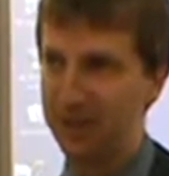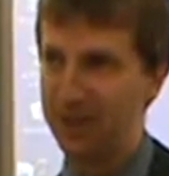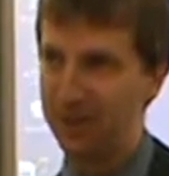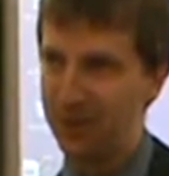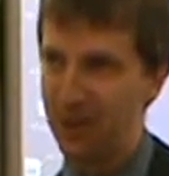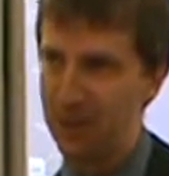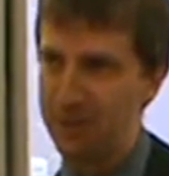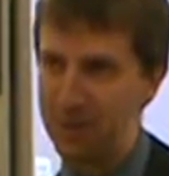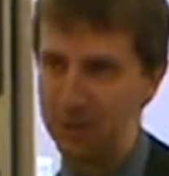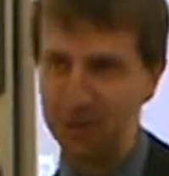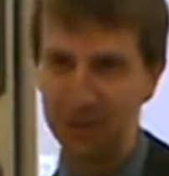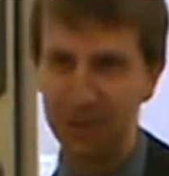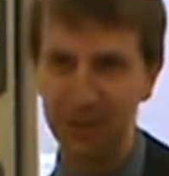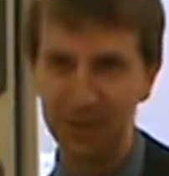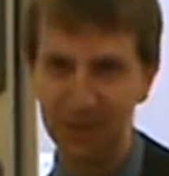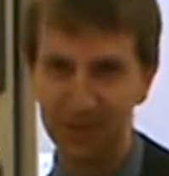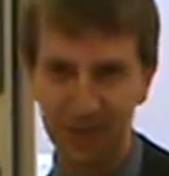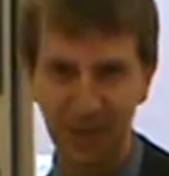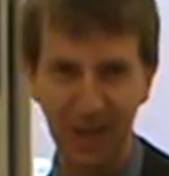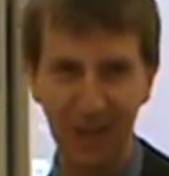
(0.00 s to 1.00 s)
Environmental
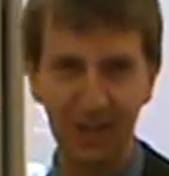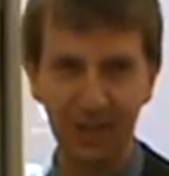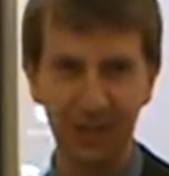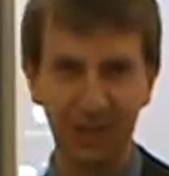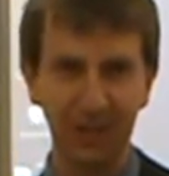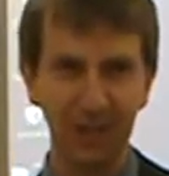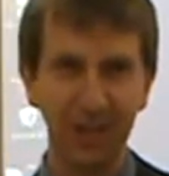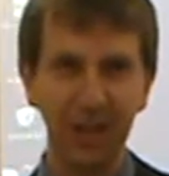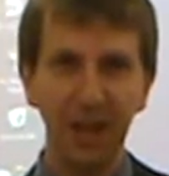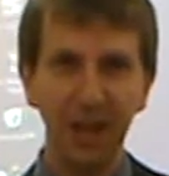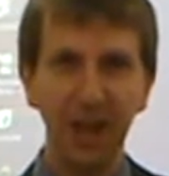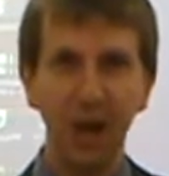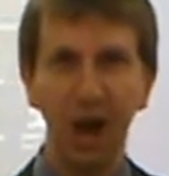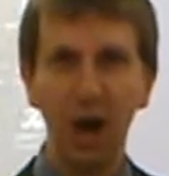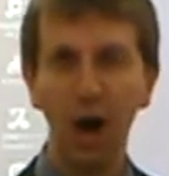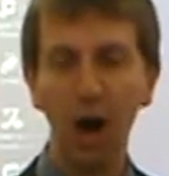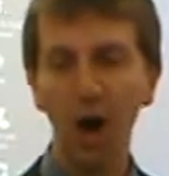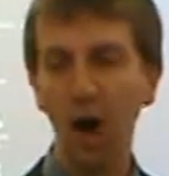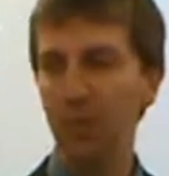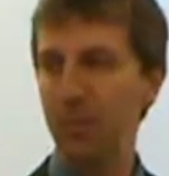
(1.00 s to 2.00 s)
Studies class.
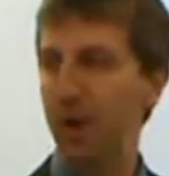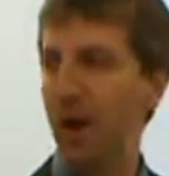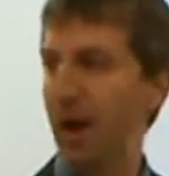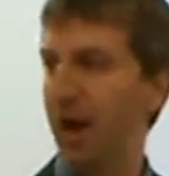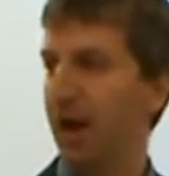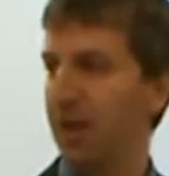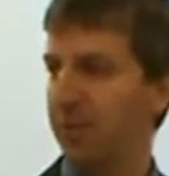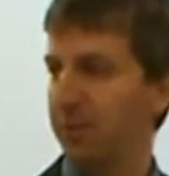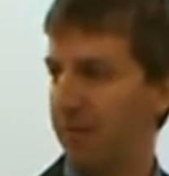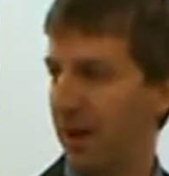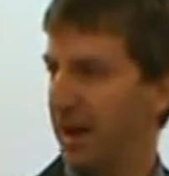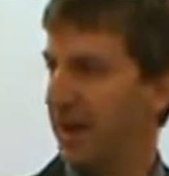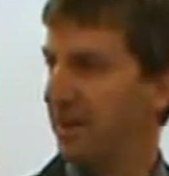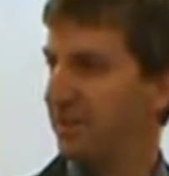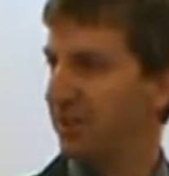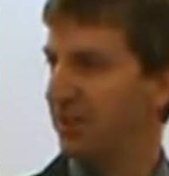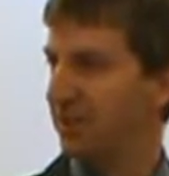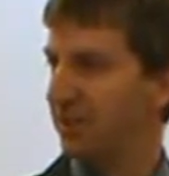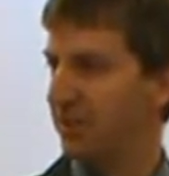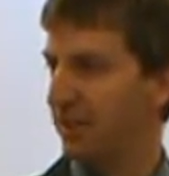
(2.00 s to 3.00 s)
My
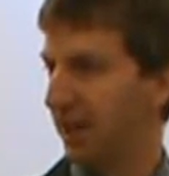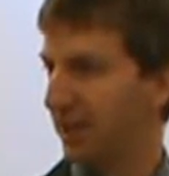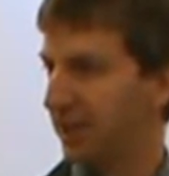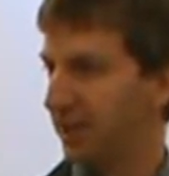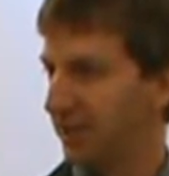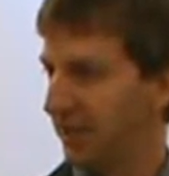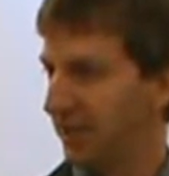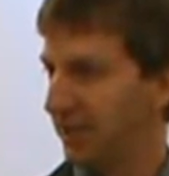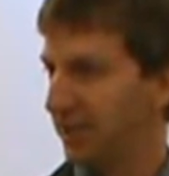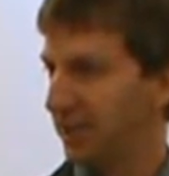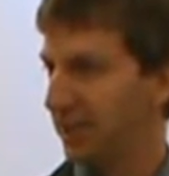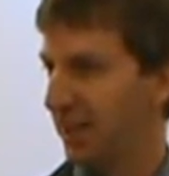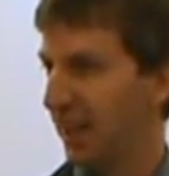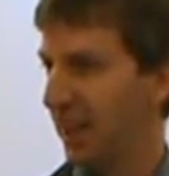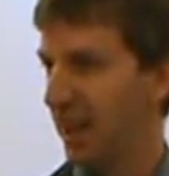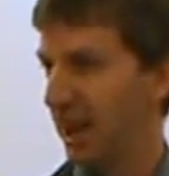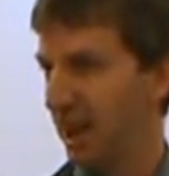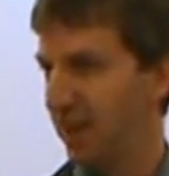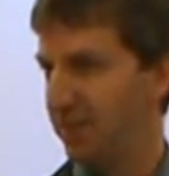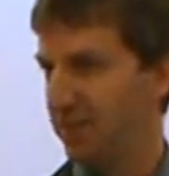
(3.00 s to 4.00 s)
name is Dr. Laist,
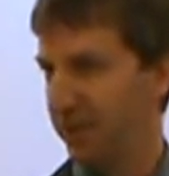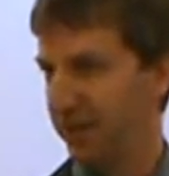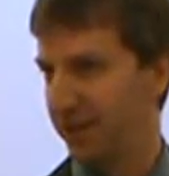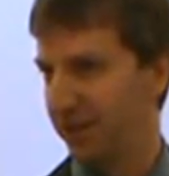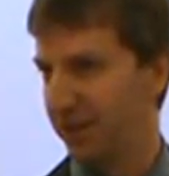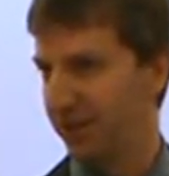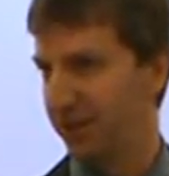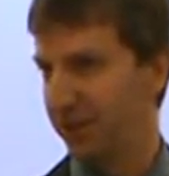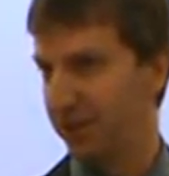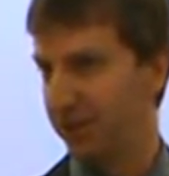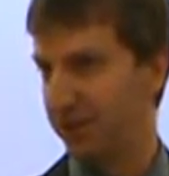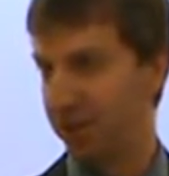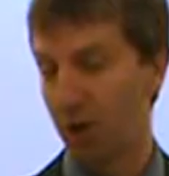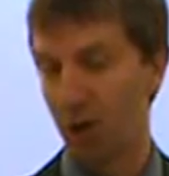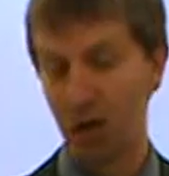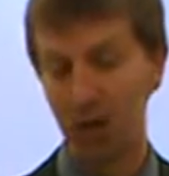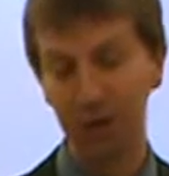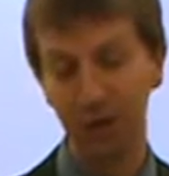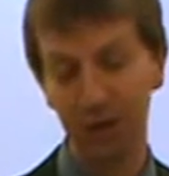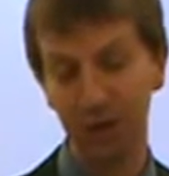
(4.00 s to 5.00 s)
and I'm here to
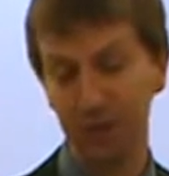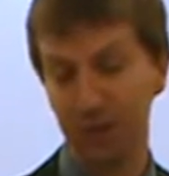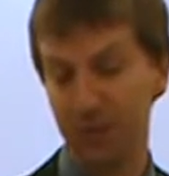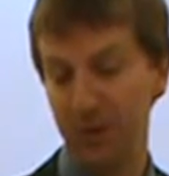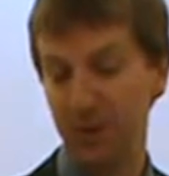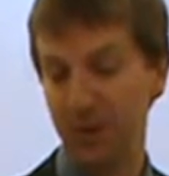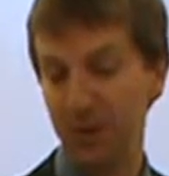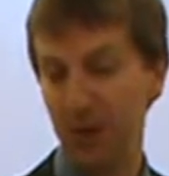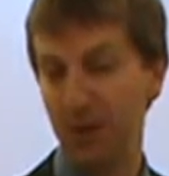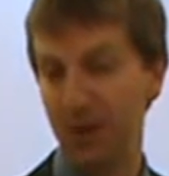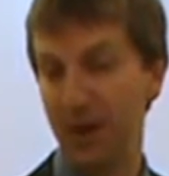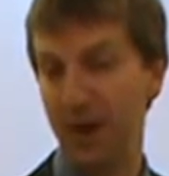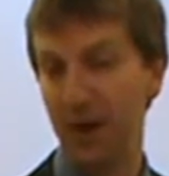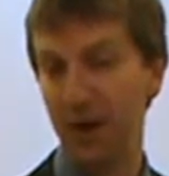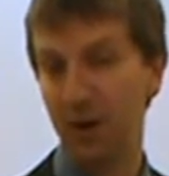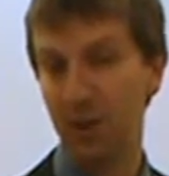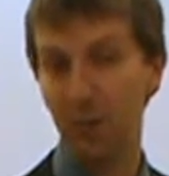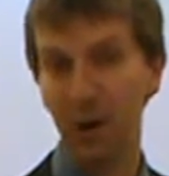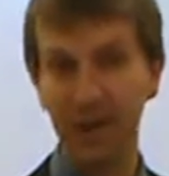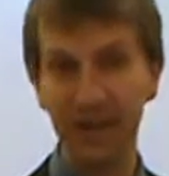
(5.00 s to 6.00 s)
talk a little bit
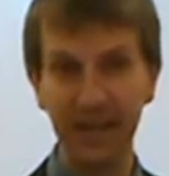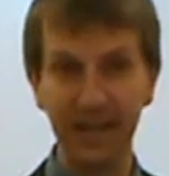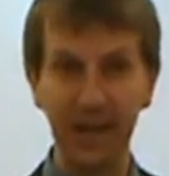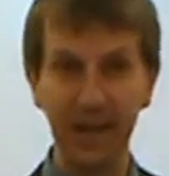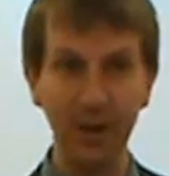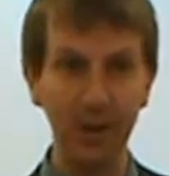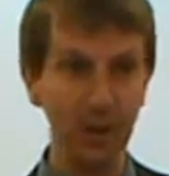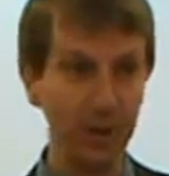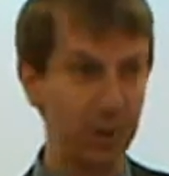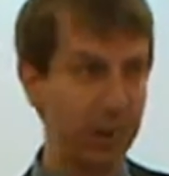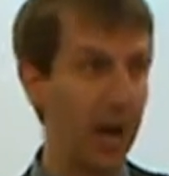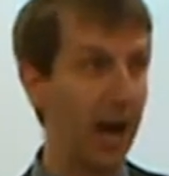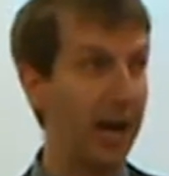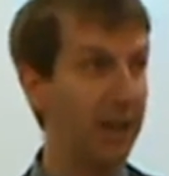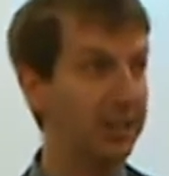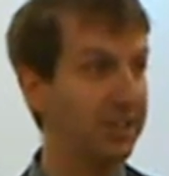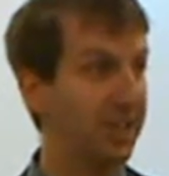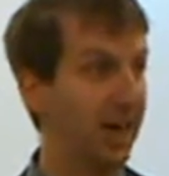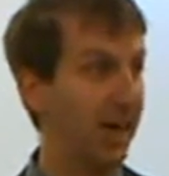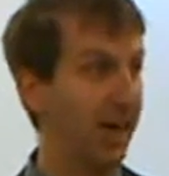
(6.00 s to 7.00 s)
about writing. I know you
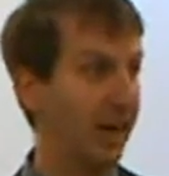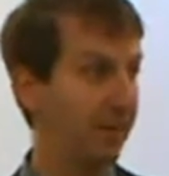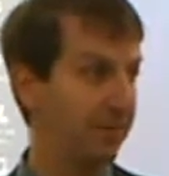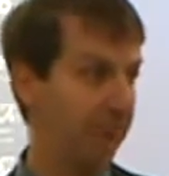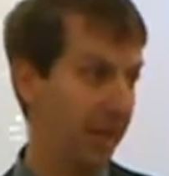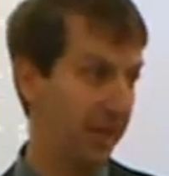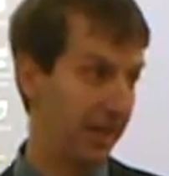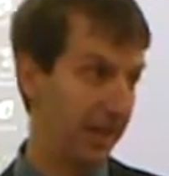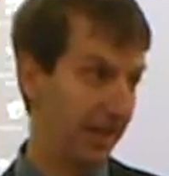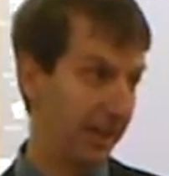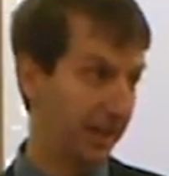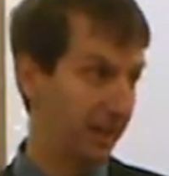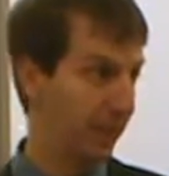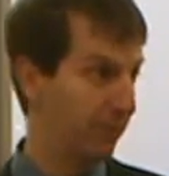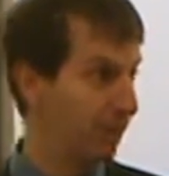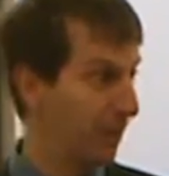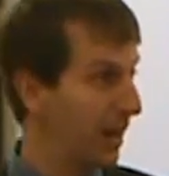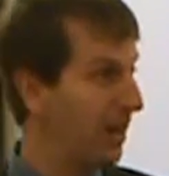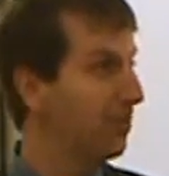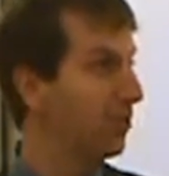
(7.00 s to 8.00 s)
guys have a
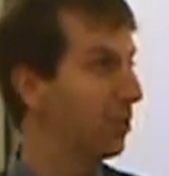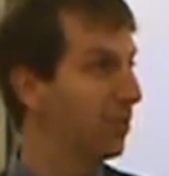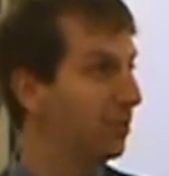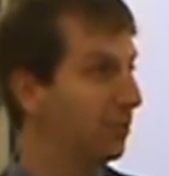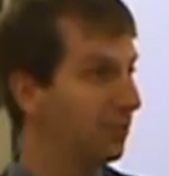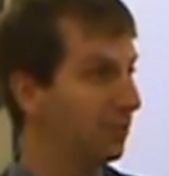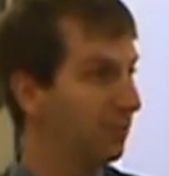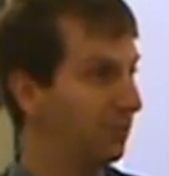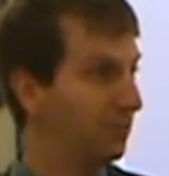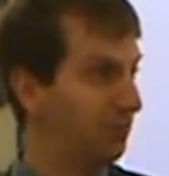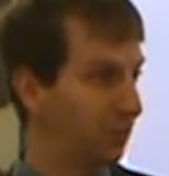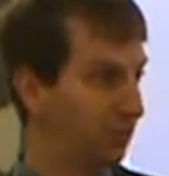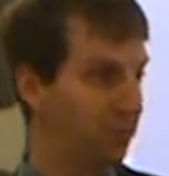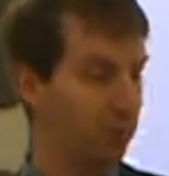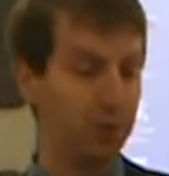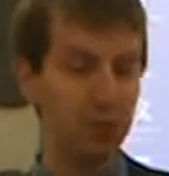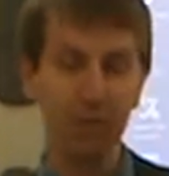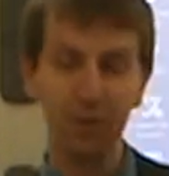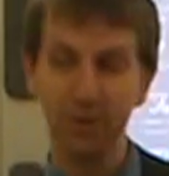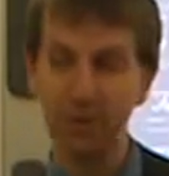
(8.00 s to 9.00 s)
paper
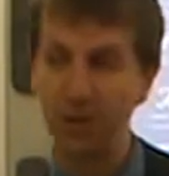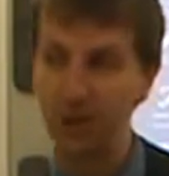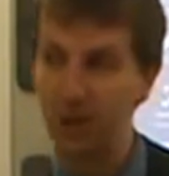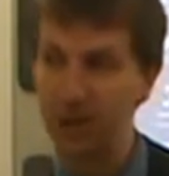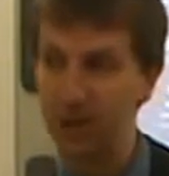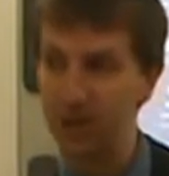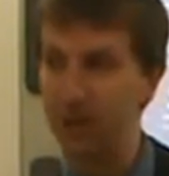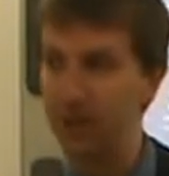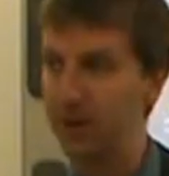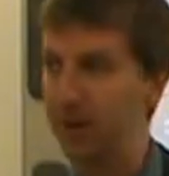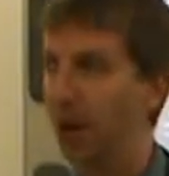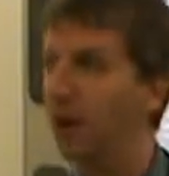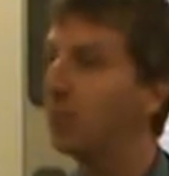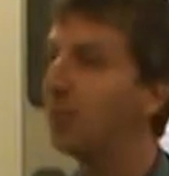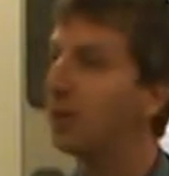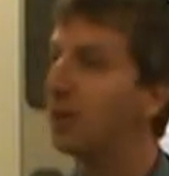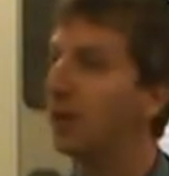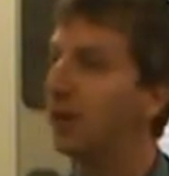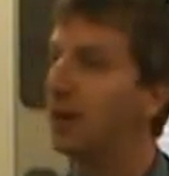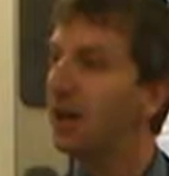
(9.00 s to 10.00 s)
due coming up.